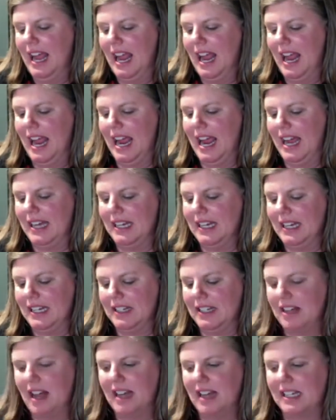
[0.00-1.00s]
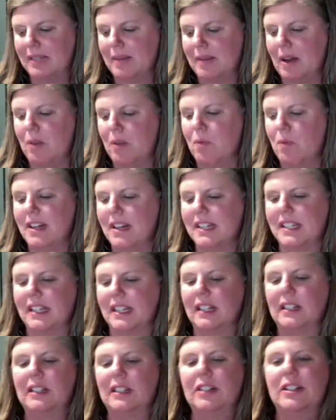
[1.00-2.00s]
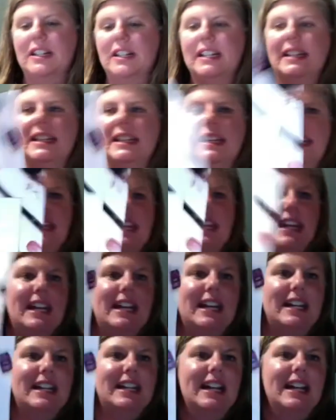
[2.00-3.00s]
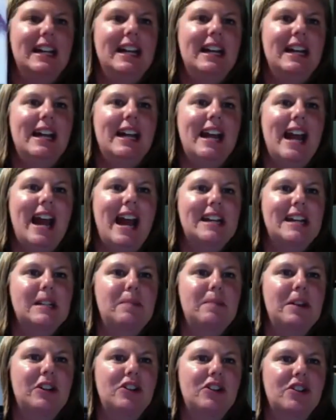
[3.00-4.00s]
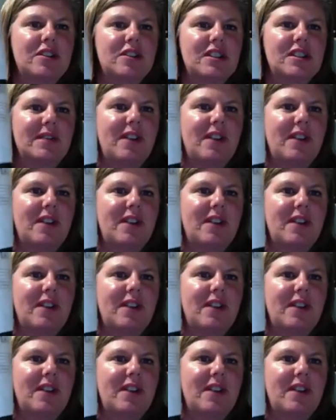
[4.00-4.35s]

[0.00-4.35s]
And it talks about what is included in the kit. It has pictures of